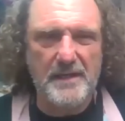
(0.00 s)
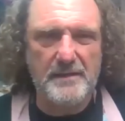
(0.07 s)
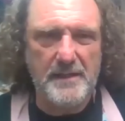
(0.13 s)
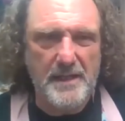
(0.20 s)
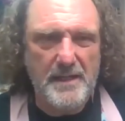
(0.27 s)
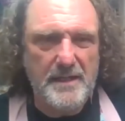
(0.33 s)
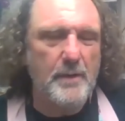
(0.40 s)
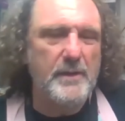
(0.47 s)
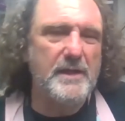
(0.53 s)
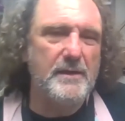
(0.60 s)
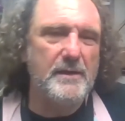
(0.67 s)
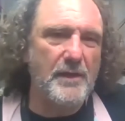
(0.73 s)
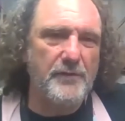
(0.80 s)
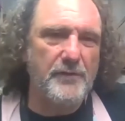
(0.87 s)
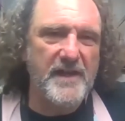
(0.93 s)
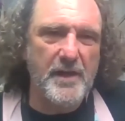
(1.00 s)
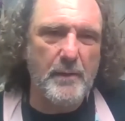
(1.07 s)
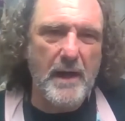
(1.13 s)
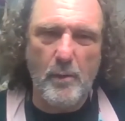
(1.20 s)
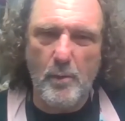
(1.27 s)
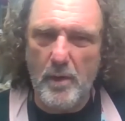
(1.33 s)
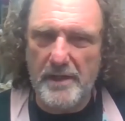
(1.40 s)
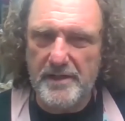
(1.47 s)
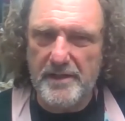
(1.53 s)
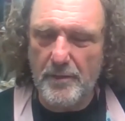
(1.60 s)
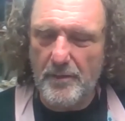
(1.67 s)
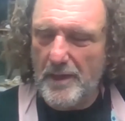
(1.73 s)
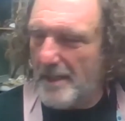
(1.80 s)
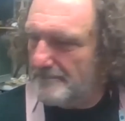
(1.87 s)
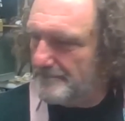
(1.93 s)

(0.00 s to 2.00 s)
and they'll figure out what your